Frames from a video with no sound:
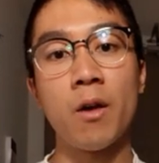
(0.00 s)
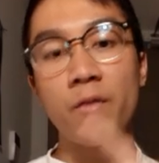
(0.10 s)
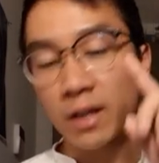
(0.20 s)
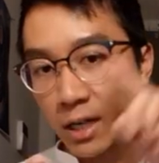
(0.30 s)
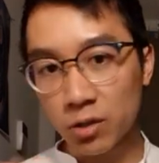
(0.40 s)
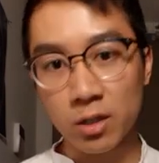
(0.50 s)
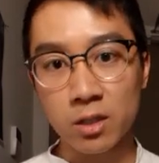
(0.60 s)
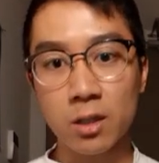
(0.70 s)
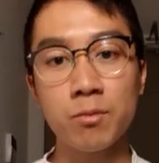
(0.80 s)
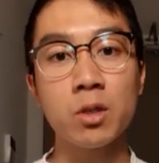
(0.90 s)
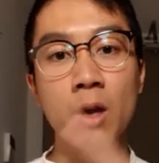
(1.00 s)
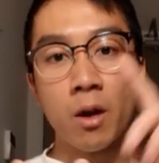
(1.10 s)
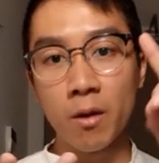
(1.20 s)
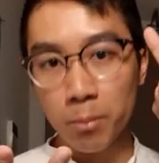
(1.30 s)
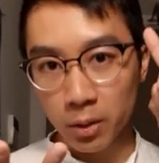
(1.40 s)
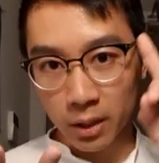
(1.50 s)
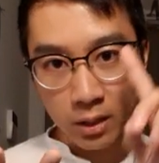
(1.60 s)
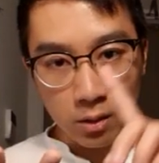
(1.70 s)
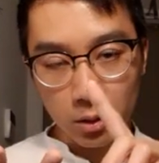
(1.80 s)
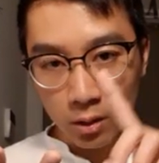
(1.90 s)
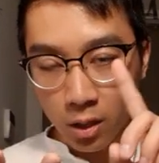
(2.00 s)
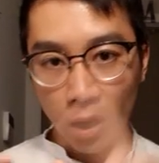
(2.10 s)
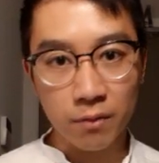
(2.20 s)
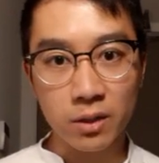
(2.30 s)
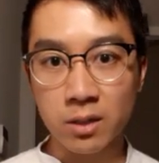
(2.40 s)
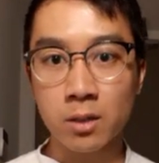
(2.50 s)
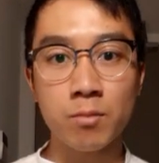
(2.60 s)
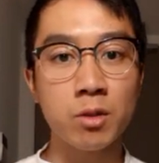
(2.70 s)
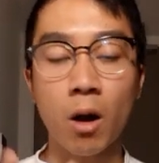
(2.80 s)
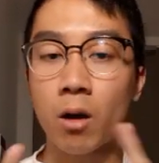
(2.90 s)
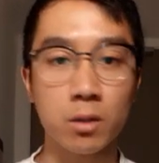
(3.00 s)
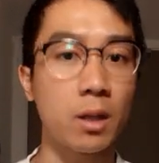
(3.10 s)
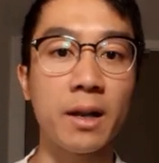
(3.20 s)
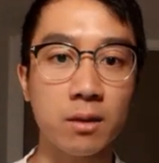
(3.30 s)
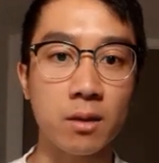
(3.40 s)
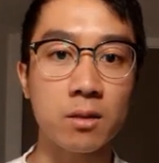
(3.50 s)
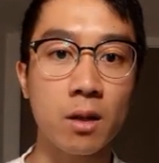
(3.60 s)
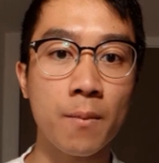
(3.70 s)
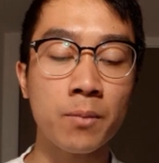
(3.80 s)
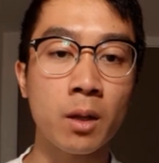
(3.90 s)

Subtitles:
Financial systems, political conflict systems aren't like this,